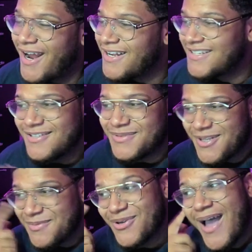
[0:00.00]
I need to see what's
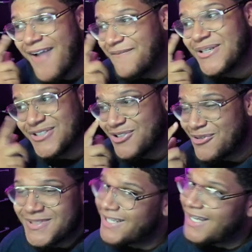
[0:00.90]
up with your eye first. You know
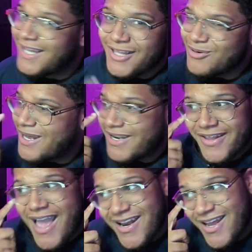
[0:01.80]
what I'm saying? Like you got
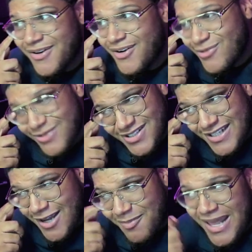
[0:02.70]
another eye down there, or is it just
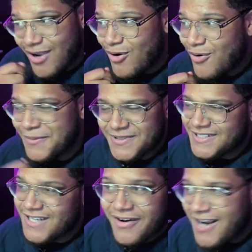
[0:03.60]
like a black hole, or is it
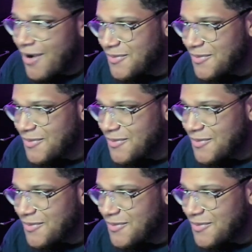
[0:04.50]
Sharingan?